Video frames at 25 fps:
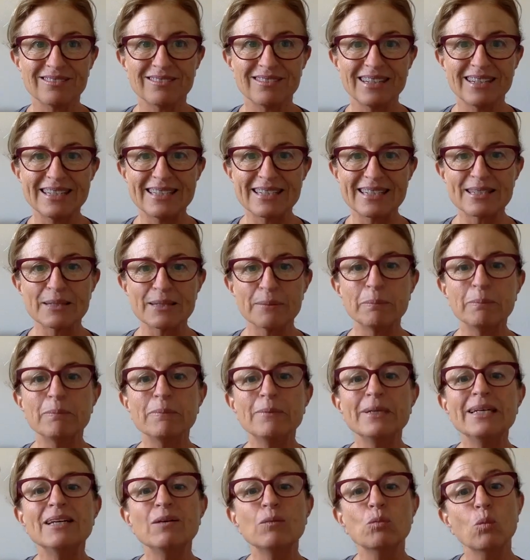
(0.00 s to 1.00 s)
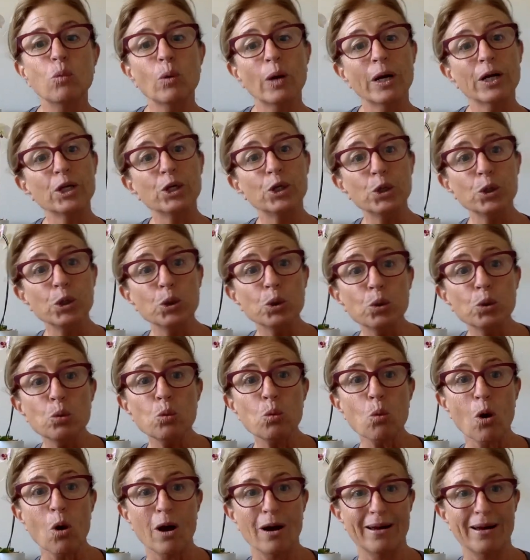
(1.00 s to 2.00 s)
it doesn't meet what you
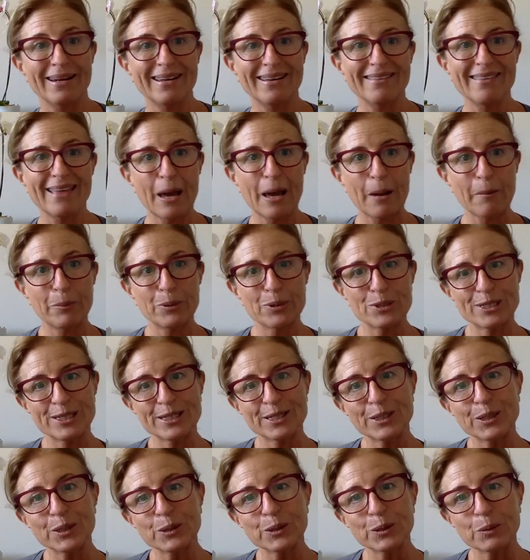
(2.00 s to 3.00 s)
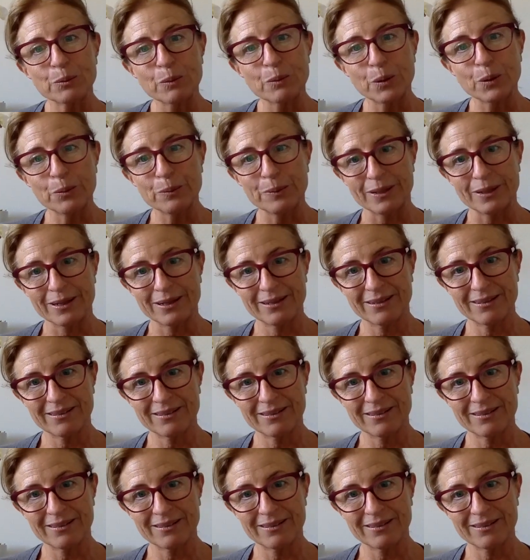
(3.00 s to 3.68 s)
want in that particular moment.